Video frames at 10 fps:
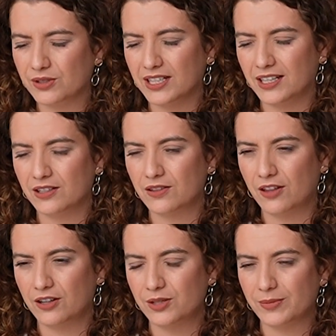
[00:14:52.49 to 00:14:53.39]
And I
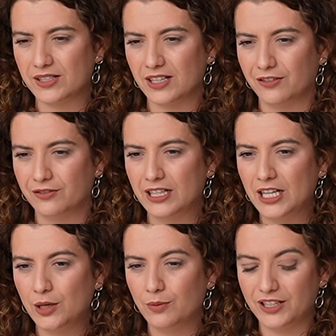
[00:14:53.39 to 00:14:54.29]
thought to myself,
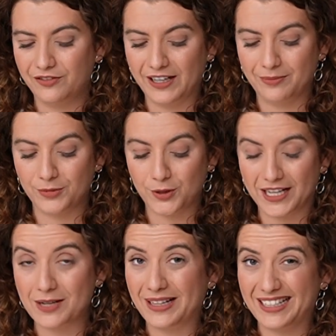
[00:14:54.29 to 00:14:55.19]
well, if I am
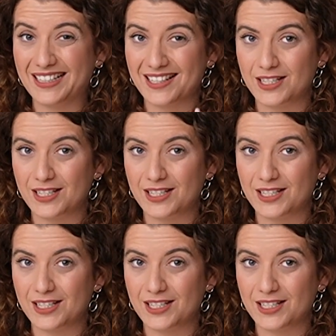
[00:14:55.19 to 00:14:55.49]
tracking my data,